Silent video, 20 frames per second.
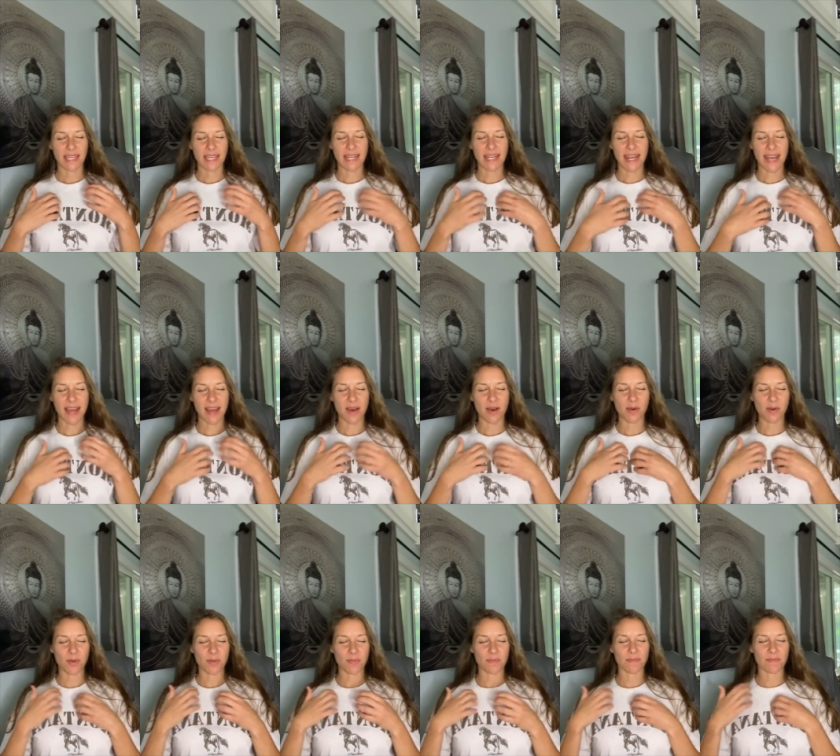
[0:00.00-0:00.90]
And
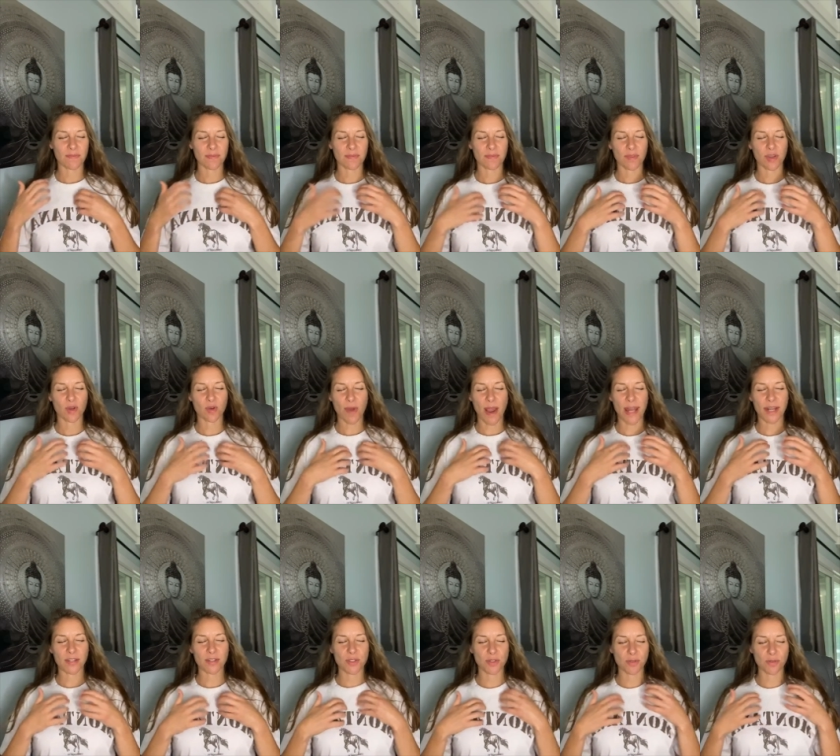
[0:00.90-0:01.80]
now,
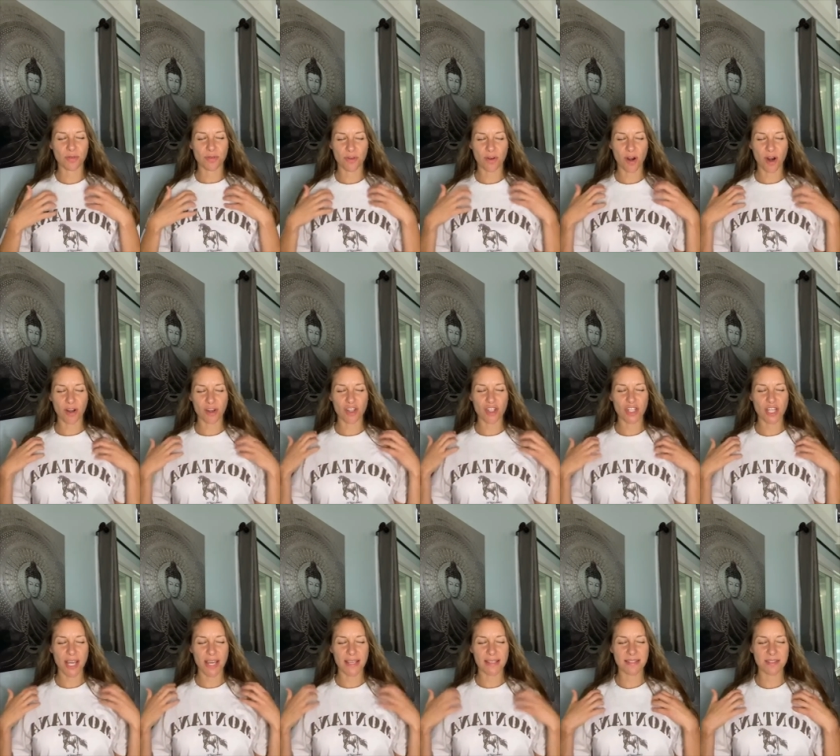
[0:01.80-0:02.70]
gratitude for our
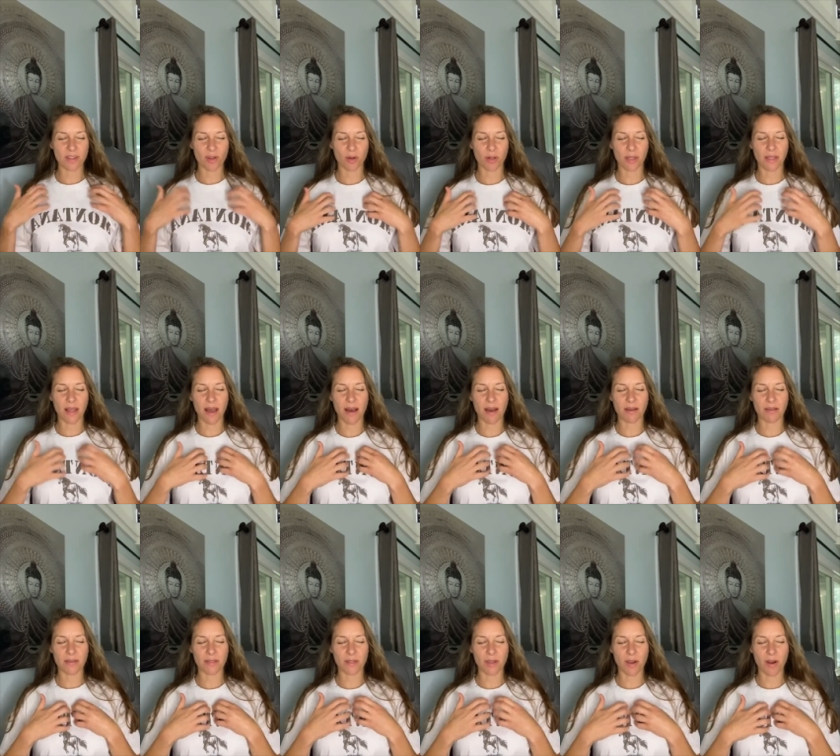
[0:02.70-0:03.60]
chest, our
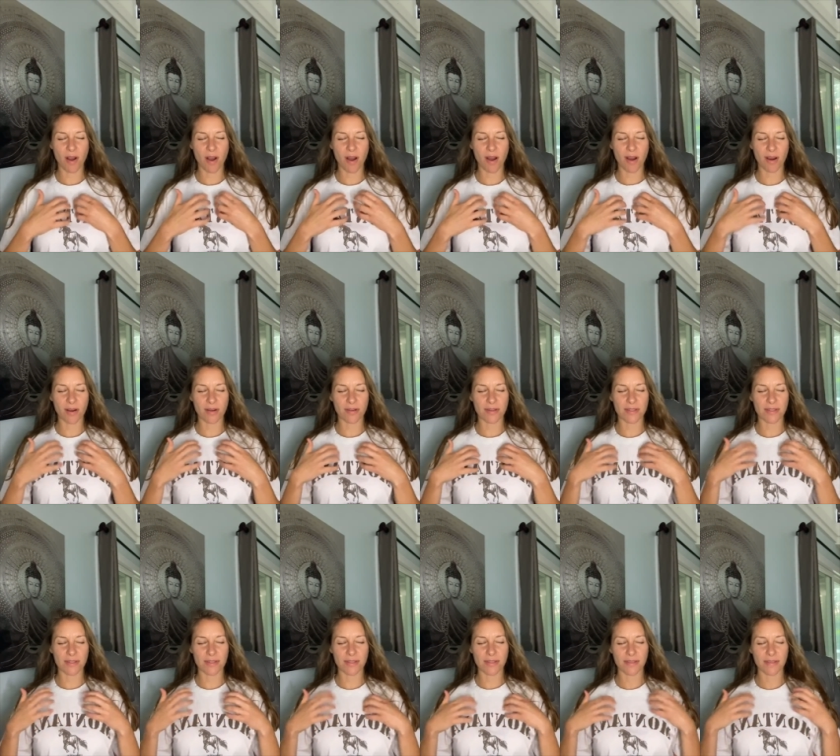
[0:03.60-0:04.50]
lungs, our
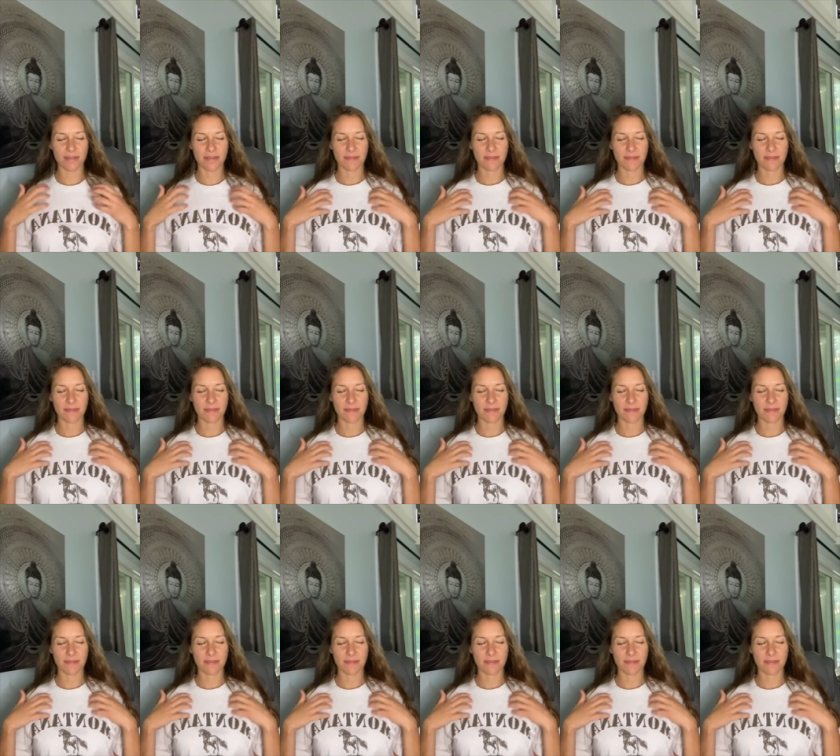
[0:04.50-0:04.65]
heart.